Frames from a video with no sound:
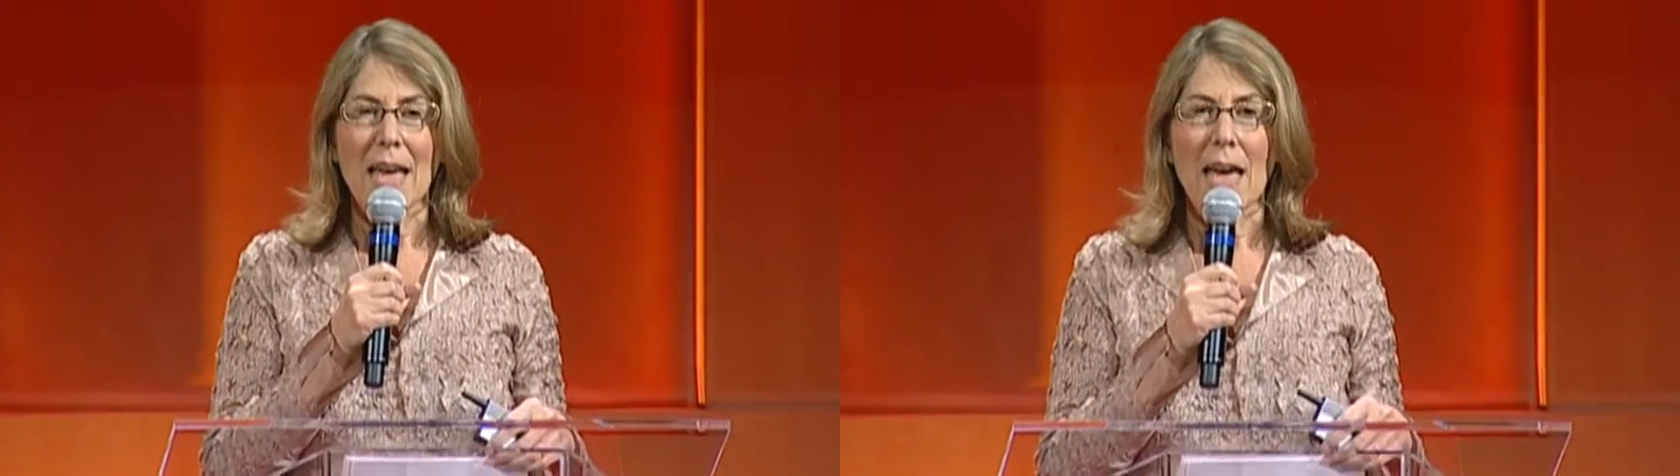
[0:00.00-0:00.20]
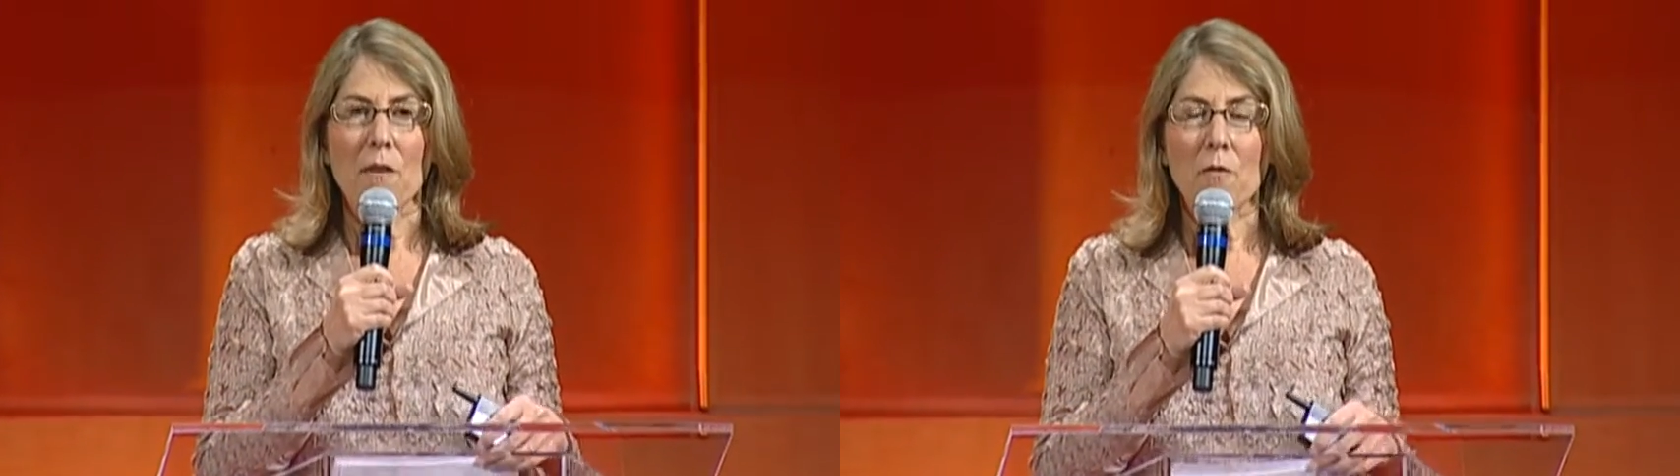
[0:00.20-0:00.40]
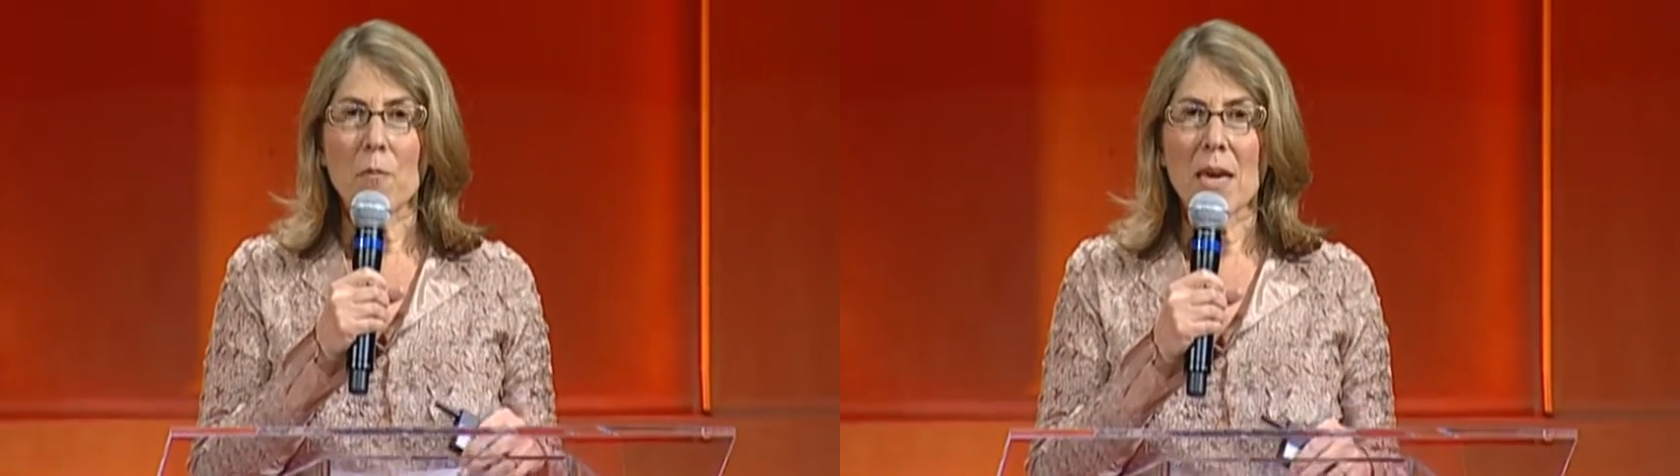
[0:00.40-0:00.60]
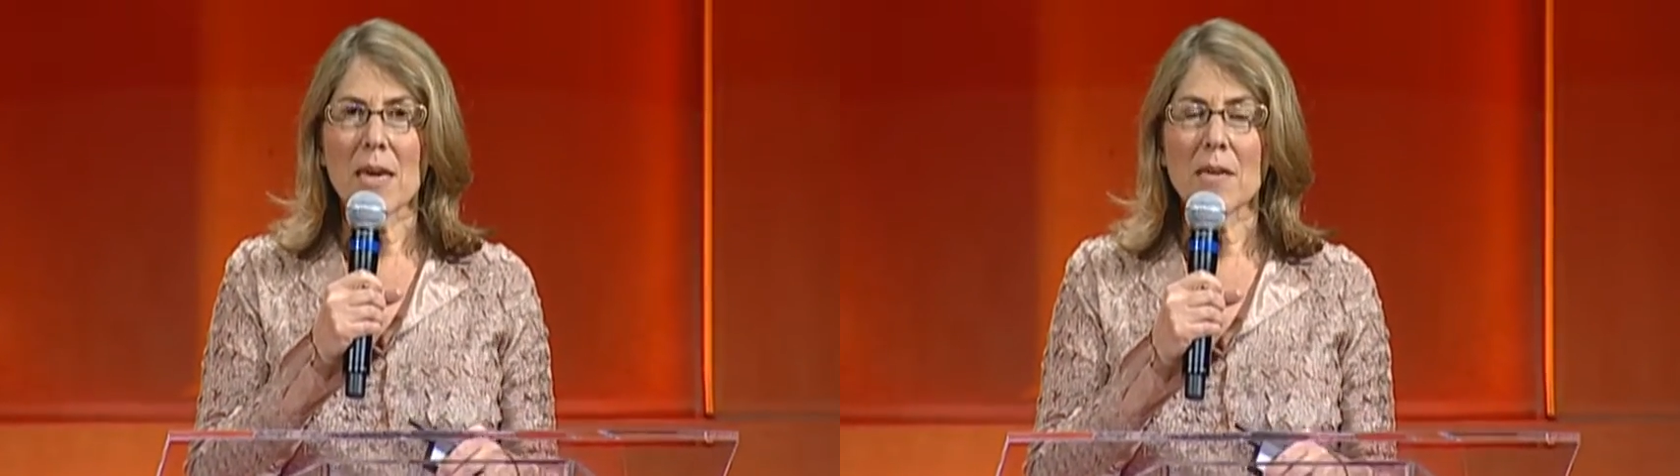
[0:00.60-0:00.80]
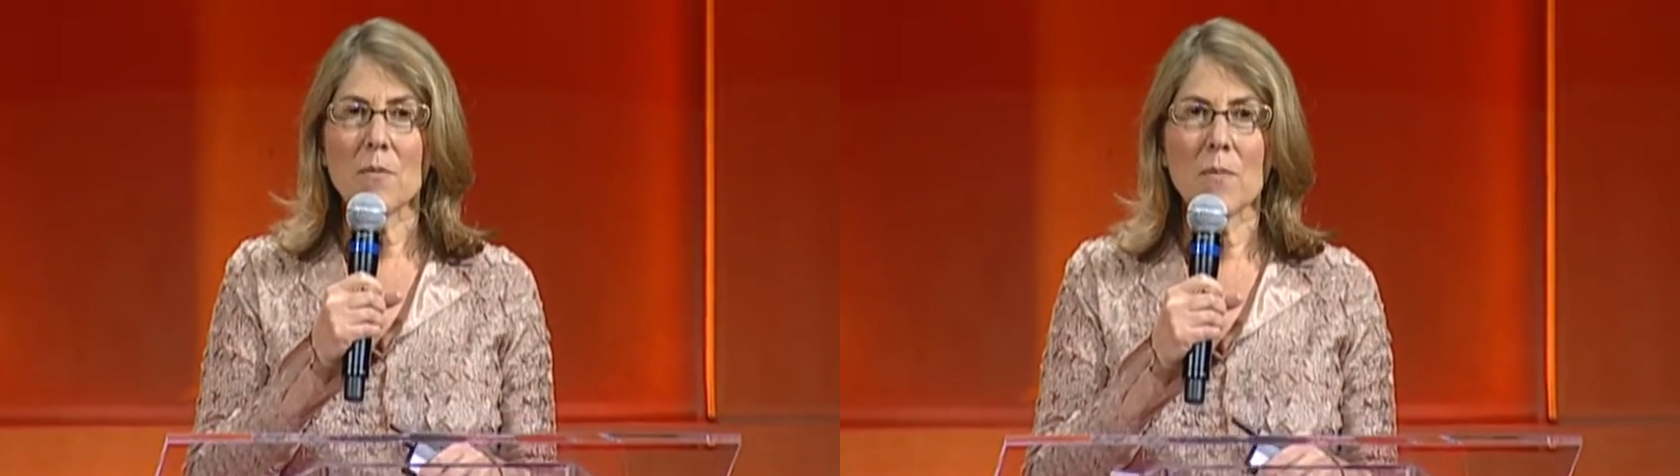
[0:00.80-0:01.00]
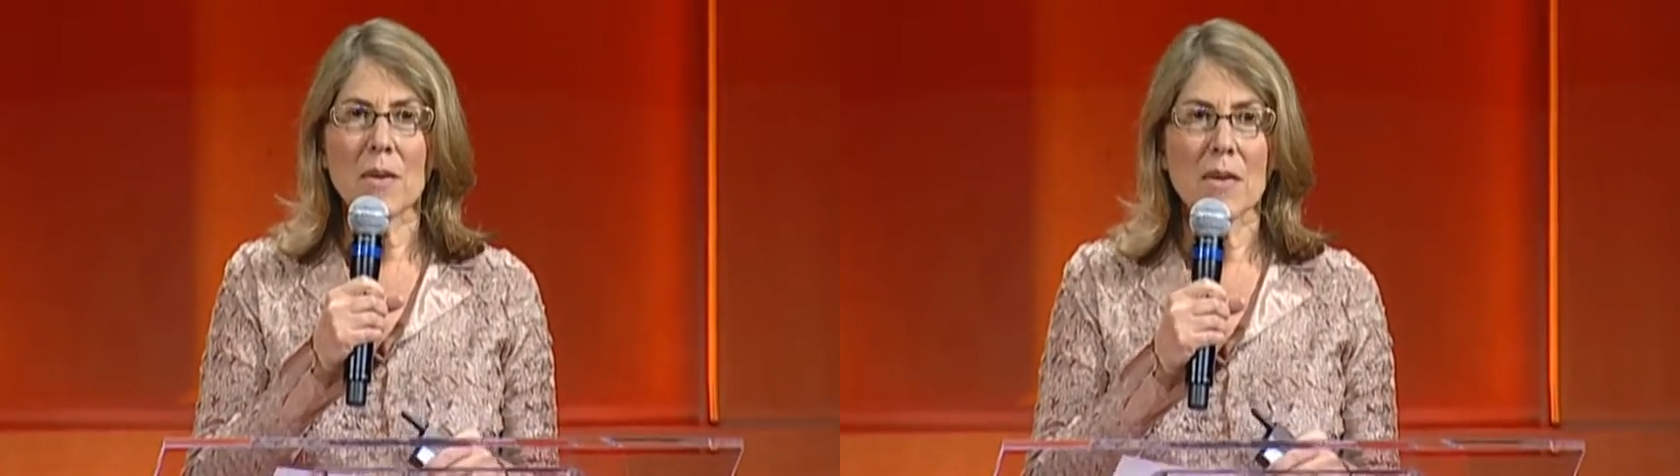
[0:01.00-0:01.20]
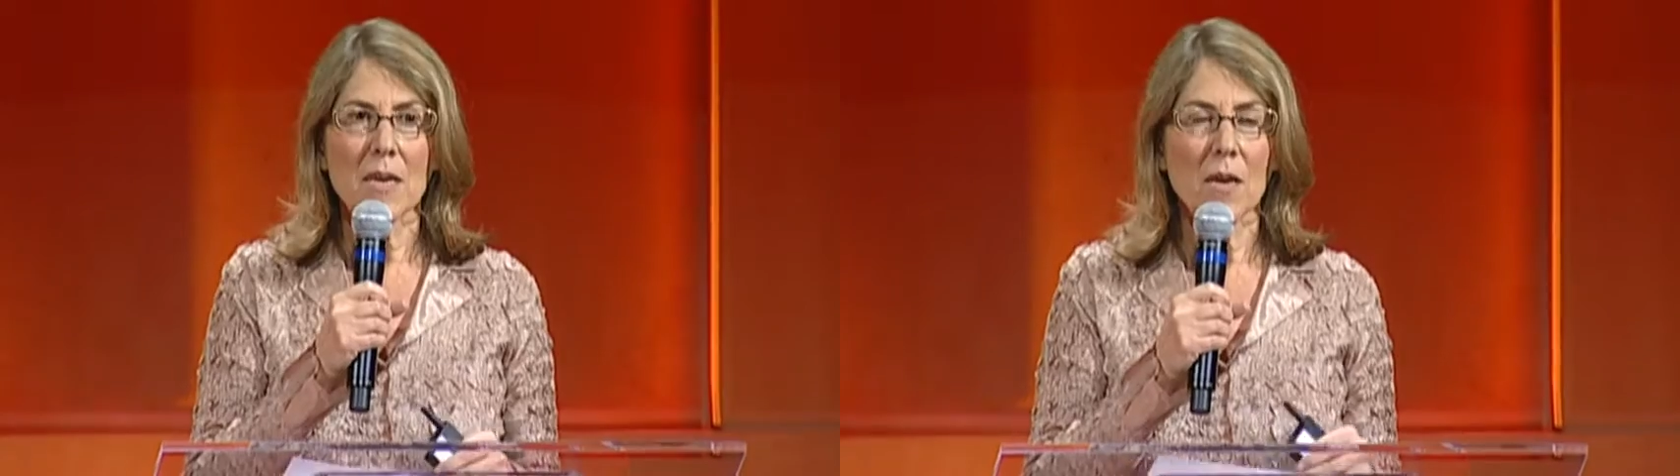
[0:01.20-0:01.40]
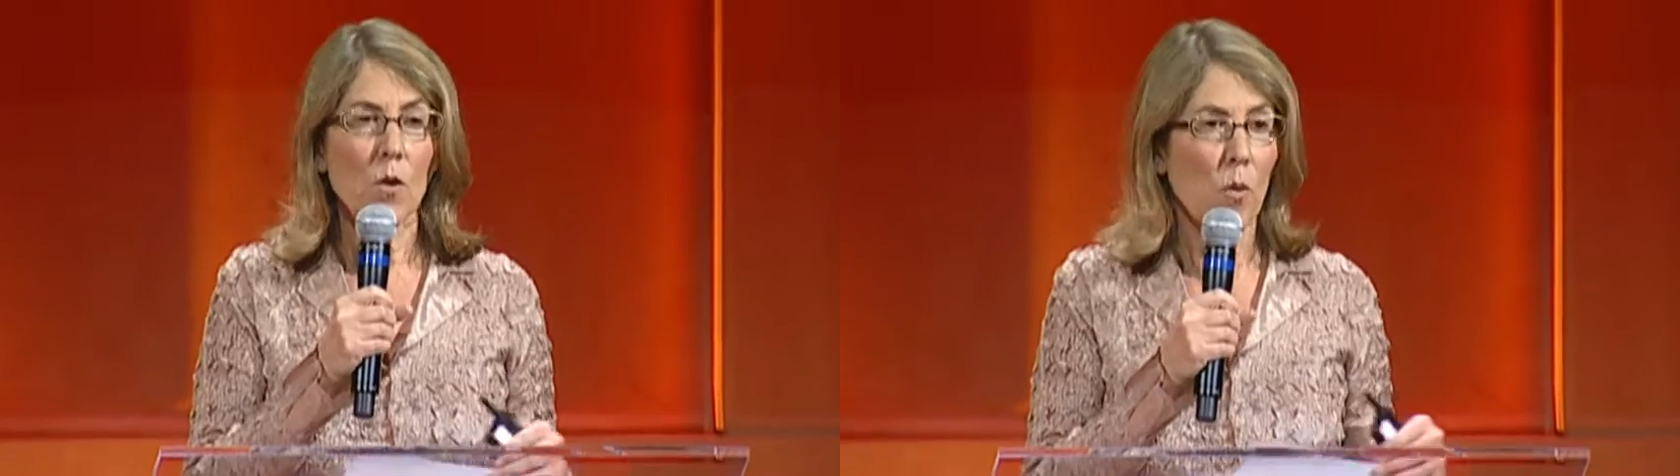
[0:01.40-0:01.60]
have made
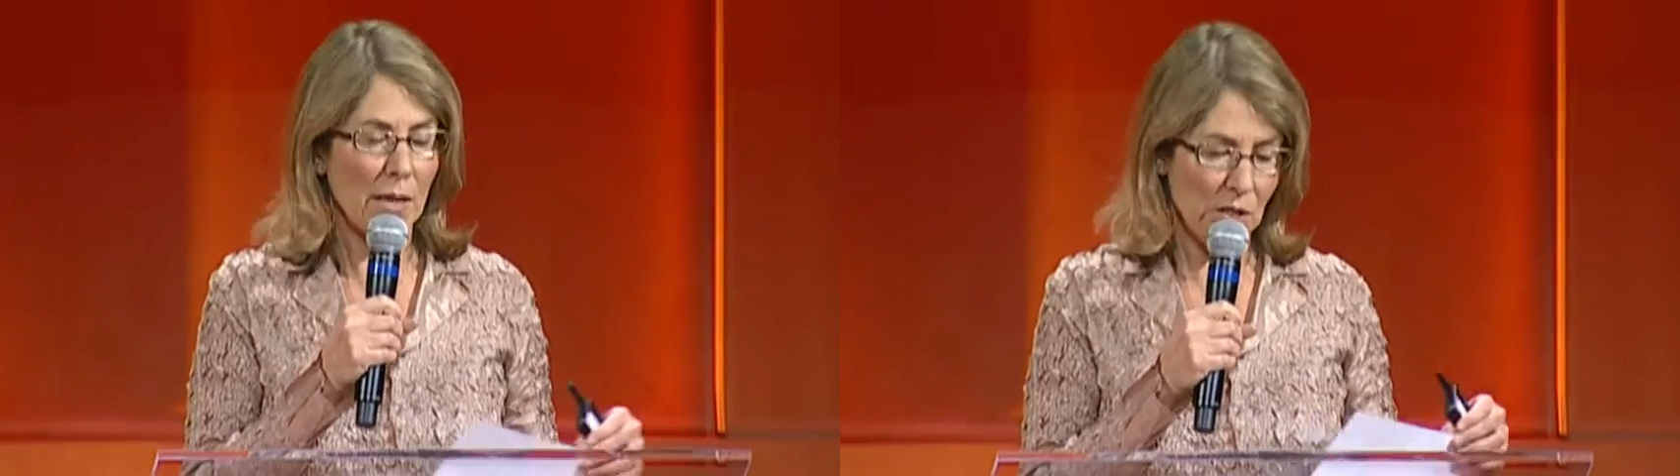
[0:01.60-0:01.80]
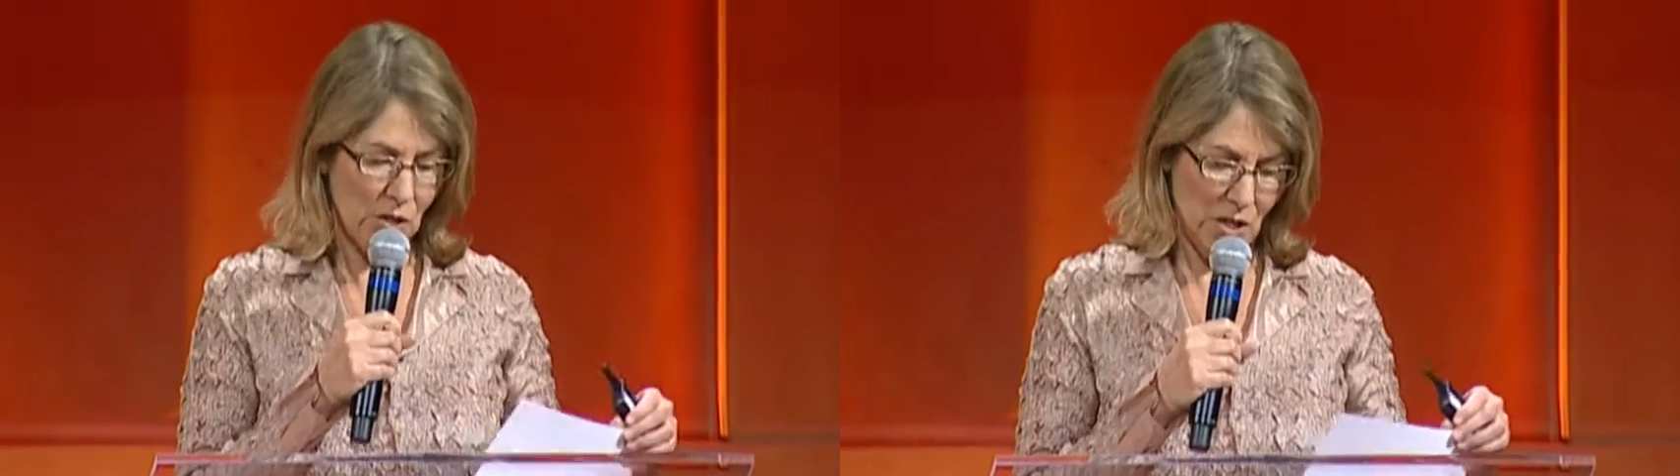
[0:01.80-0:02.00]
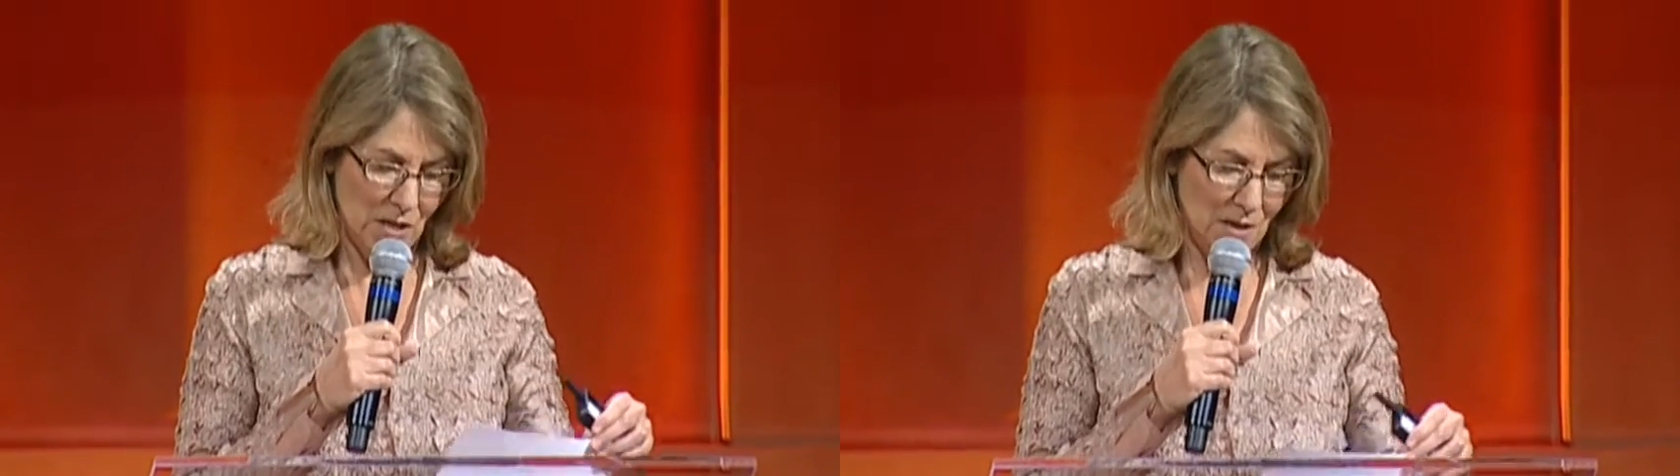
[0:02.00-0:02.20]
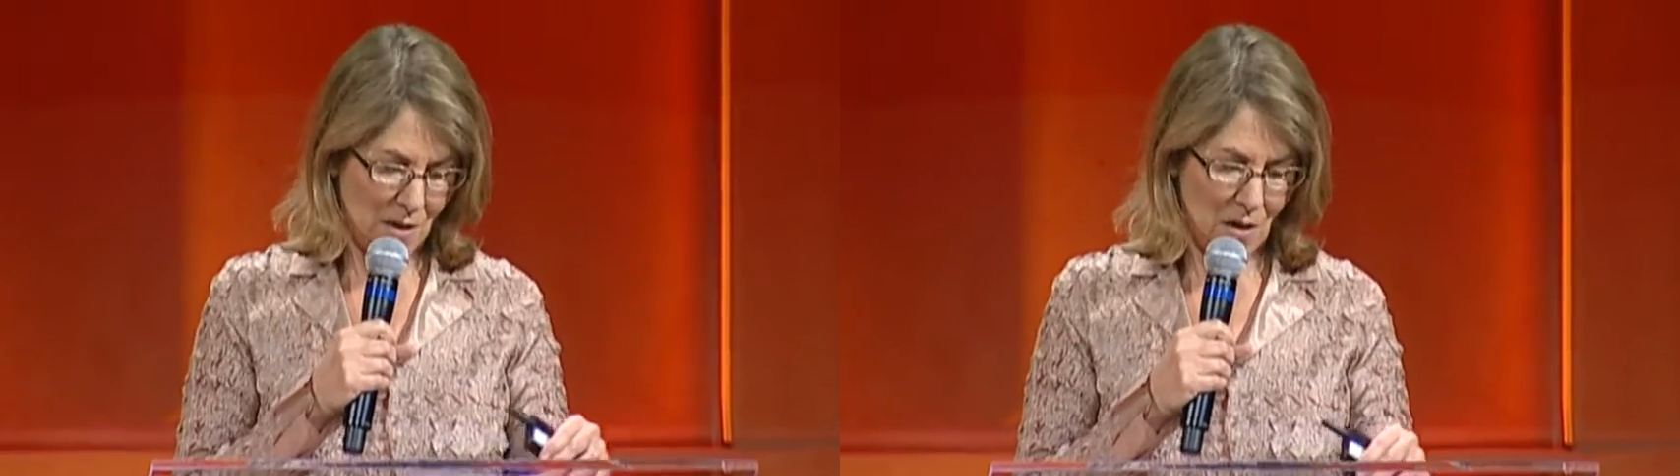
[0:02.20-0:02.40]
me question